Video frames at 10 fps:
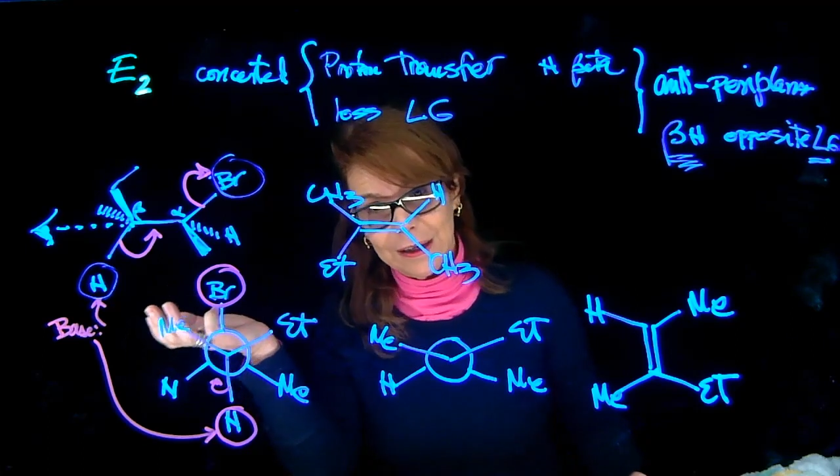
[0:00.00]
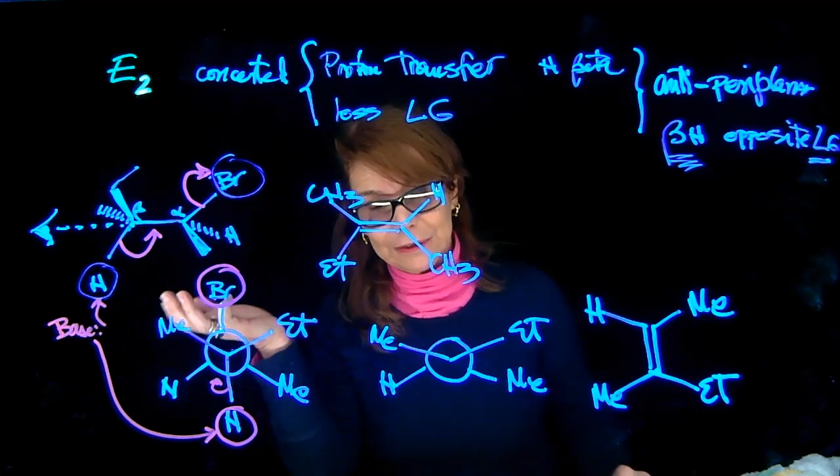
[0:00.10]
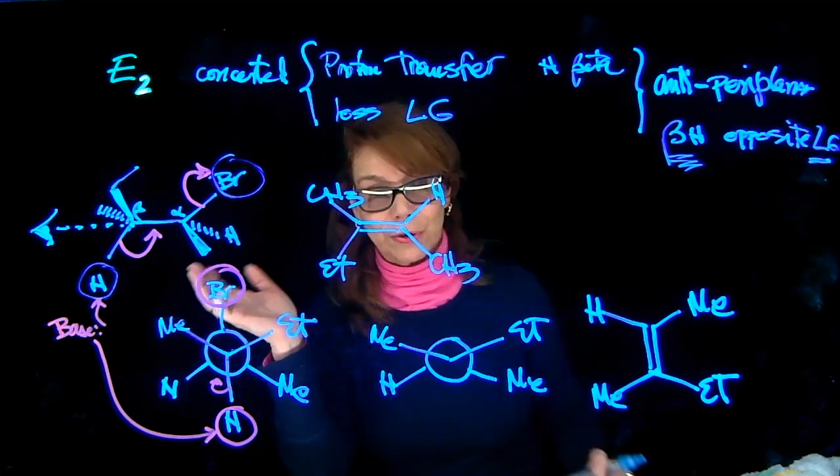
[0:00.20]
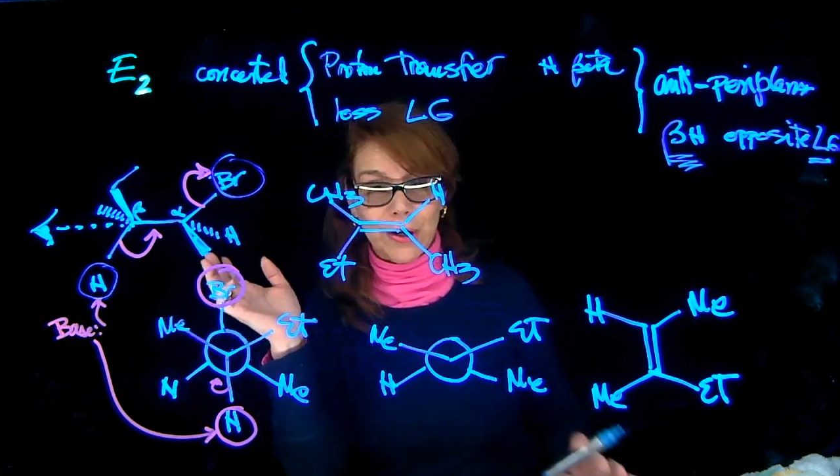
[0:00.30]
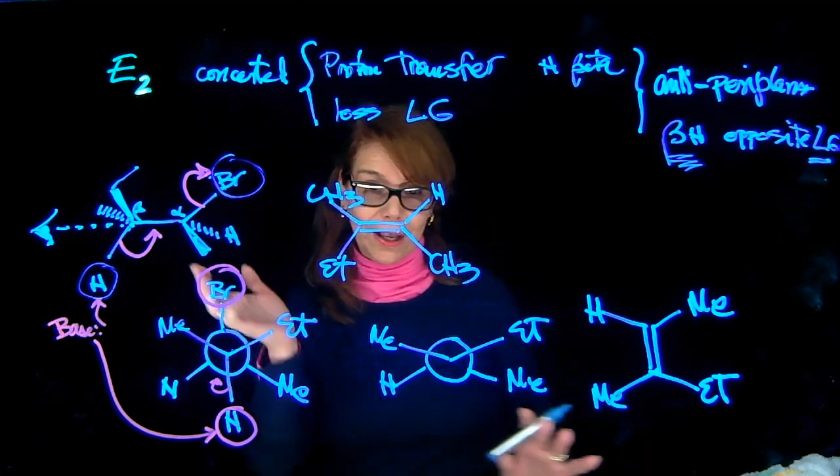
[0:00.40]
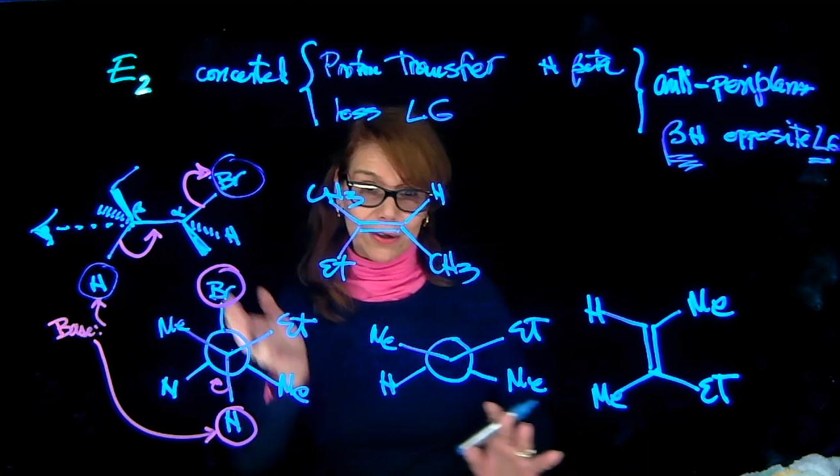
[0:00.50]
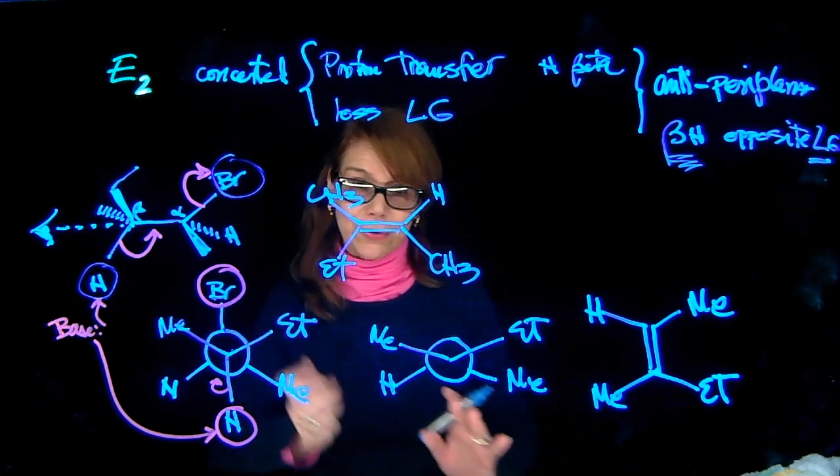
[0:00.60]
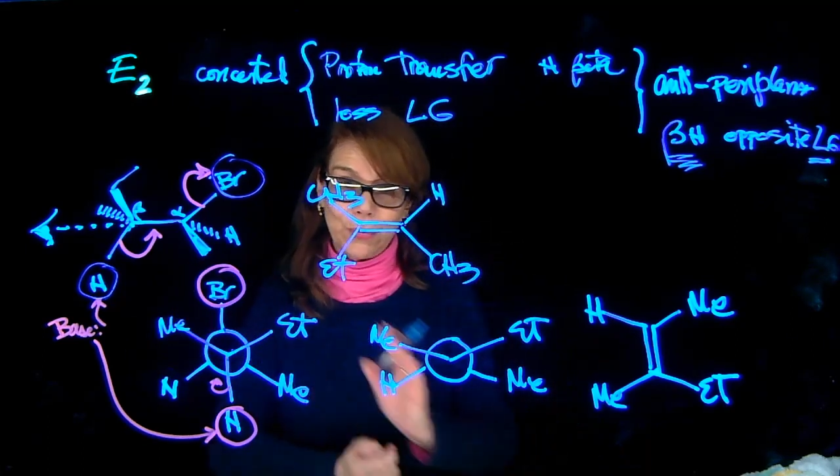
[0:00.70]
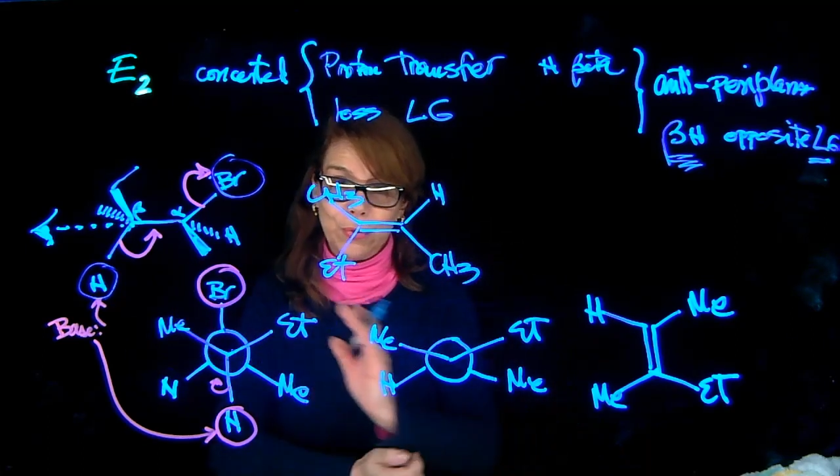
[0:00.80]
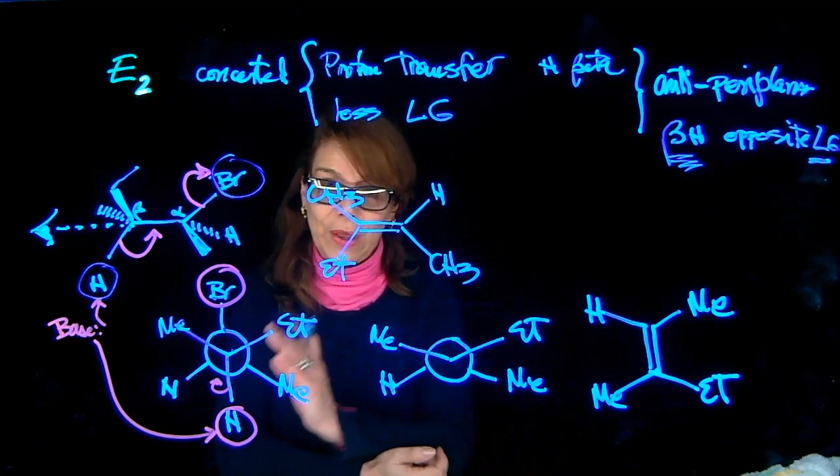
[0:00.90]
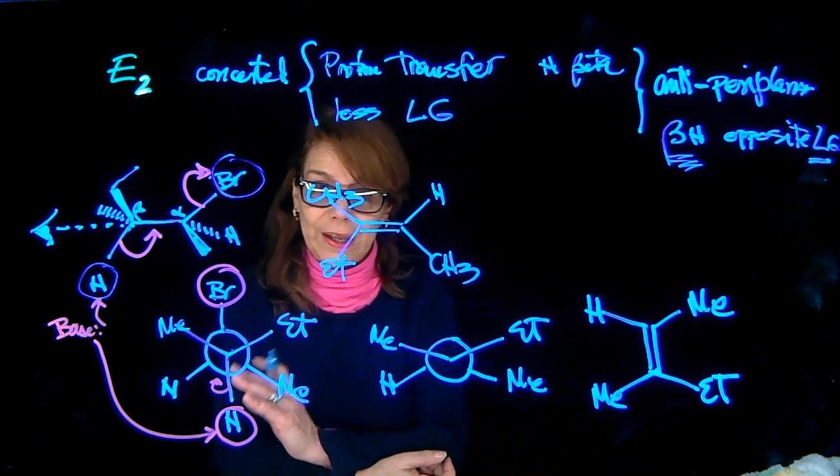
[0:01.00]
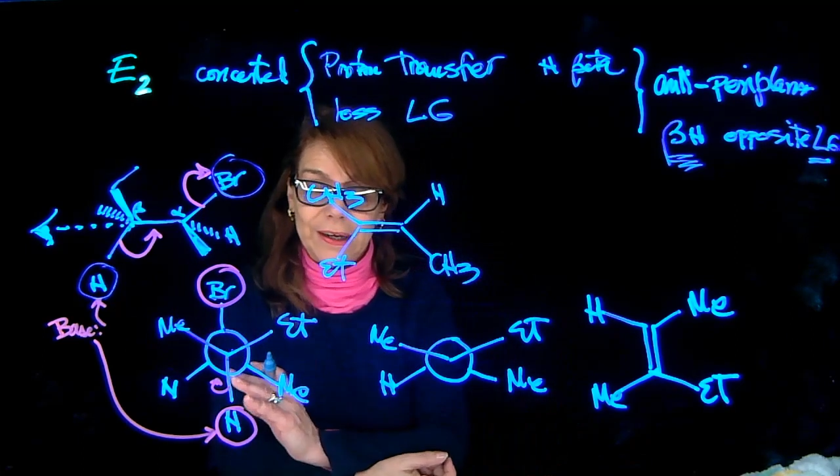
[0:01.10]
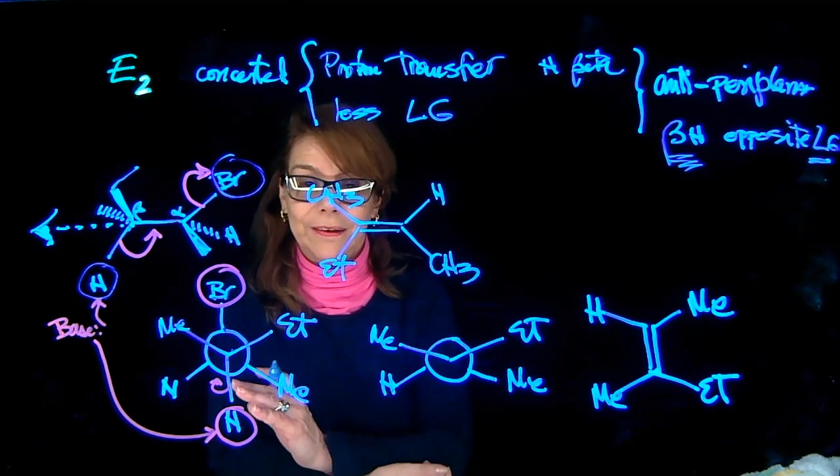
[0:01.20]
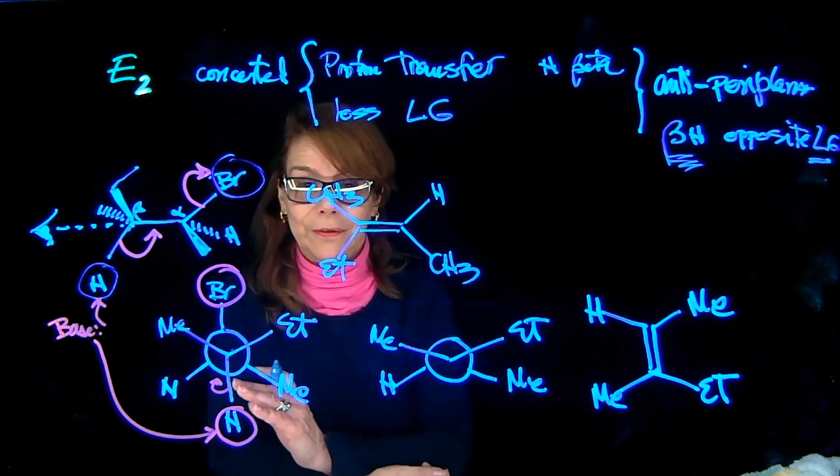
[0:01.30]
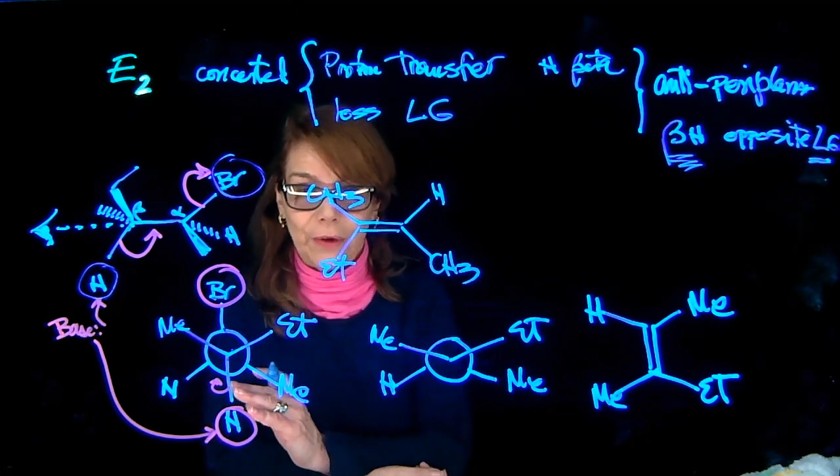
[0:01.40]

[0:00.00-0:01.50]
learn how to do that, it's